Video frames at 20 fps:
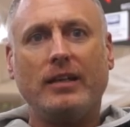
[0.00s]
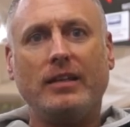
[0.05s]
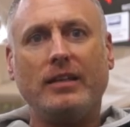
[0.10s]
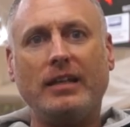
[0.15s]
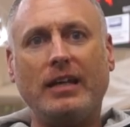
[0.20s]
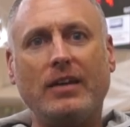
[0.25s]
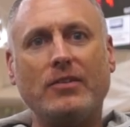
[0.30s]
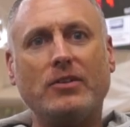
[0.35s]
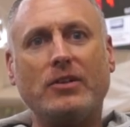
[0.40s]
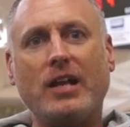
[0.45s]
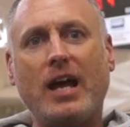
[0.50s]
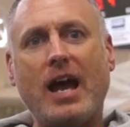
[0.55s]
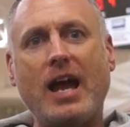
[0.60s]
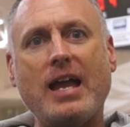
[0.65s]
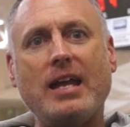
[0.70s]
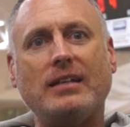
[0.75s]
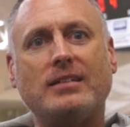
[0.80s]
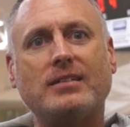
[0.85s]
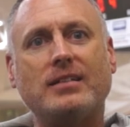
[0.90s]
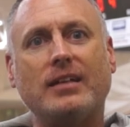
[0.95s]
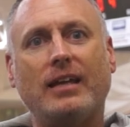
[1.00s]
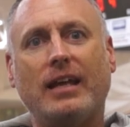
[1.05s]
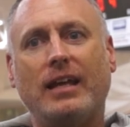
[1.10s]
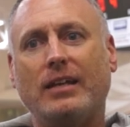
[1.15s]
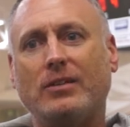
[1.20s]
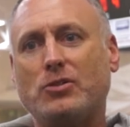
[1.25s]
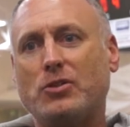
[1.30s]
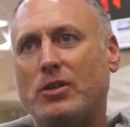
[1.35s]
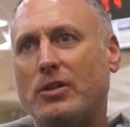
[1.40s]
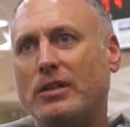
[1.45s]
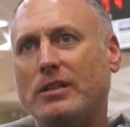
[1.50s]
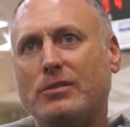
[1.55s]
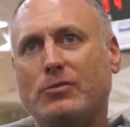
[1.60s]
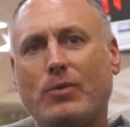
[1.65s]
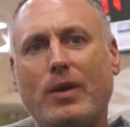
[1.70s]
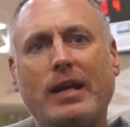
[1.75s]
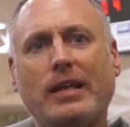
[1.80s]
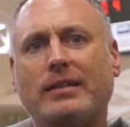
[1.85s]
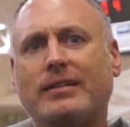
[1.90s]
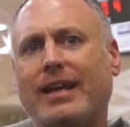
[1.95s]
the other night, and Drury's
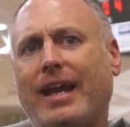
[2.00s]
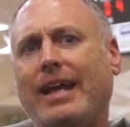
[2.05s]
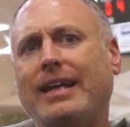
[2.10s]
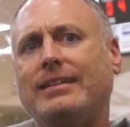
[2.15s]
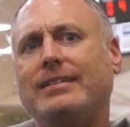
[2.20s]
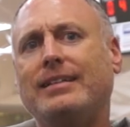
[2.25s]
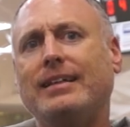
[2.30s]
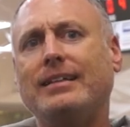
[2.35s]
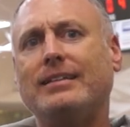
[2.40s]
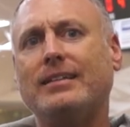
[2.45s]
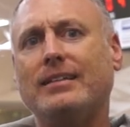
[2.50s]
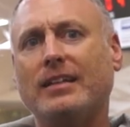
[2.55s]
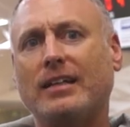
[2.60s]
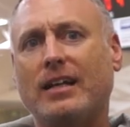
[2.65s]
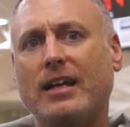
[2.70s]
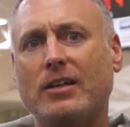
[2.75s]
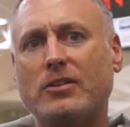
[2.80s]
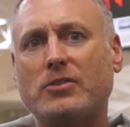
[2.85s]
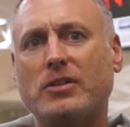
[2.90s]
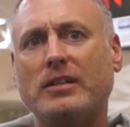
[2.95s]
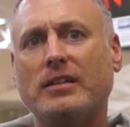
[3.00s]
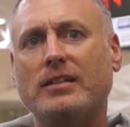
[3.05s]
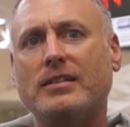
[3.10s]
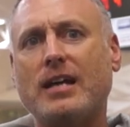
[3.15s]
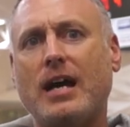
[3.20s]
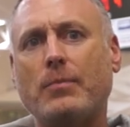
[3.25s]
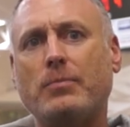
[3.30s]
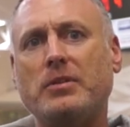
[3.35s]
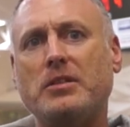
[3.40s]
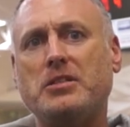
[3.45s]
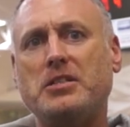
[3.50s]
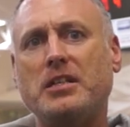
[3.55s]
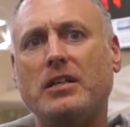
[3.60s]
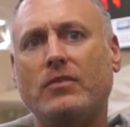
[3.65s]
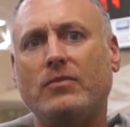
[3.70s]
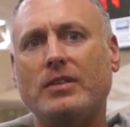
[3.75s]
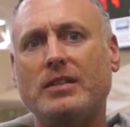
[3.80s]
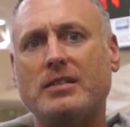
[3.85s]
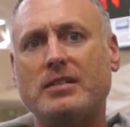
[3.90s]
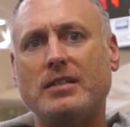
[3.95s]
ranked 18th in the country in the top of the
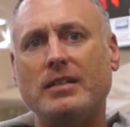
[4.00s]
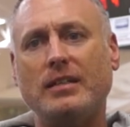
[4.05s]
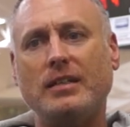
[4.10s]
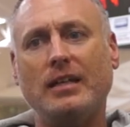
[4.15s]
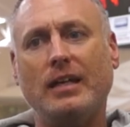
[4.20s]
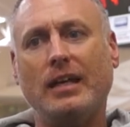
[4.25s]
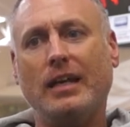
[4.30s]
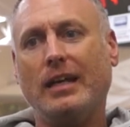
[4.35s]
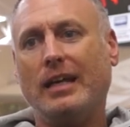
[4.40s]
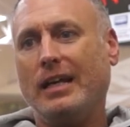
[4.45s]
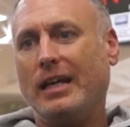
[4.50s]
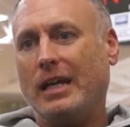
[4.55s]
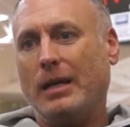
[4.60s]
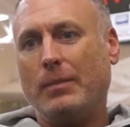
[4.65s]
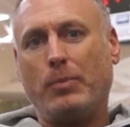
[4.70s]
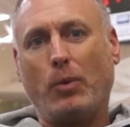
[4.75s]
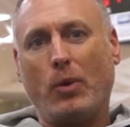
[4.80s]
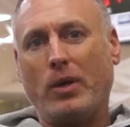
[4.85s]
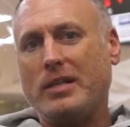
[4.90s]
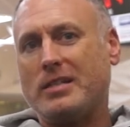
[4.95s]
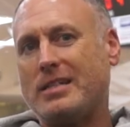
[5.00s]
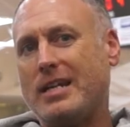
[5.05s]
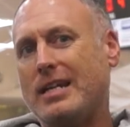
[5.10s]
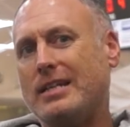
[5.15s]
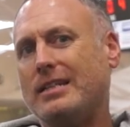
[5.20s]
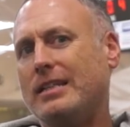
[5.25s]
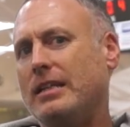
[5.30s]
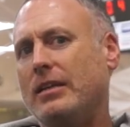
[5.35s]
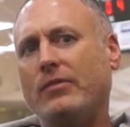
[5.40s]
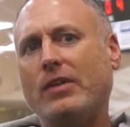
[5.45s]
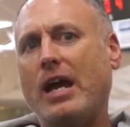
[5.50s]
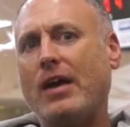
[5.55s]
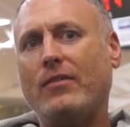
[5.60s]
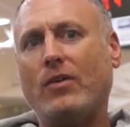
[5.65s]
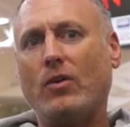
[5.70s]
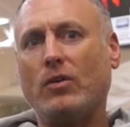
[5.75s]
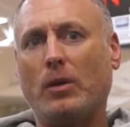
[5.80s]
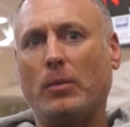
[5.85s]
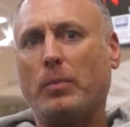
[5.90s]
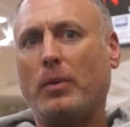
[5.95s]
GLVC. Emporia State didn't even
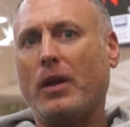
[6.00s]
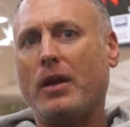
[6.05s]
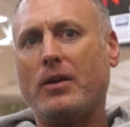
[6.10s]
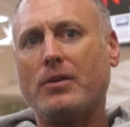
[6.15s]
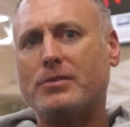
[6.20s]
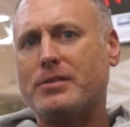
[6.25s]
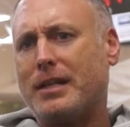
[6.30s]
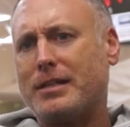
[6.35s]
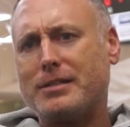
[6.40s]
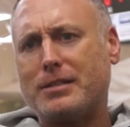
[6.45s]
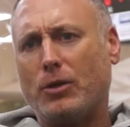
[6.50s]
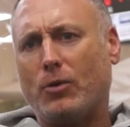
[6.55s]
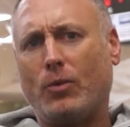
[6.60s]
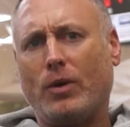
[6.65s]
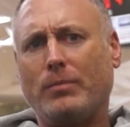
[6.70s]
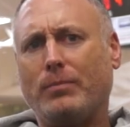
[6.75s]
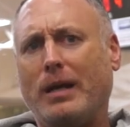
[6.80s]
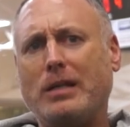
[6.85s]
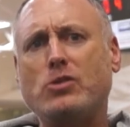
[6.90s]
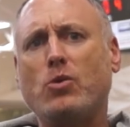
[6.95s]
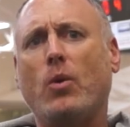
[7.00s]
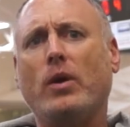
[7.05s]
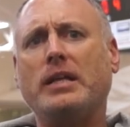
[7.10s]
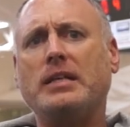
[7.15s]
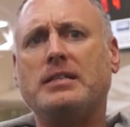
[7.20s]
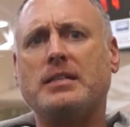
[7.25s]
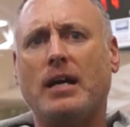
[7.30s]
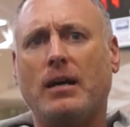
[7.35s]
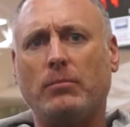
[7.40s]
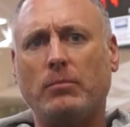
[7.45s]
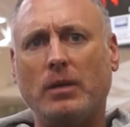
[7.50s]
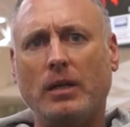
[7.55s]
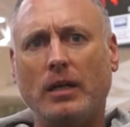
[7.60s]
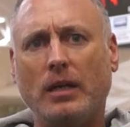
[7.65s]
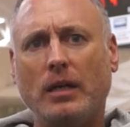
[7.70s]
have all their players, and they still won by 20-some.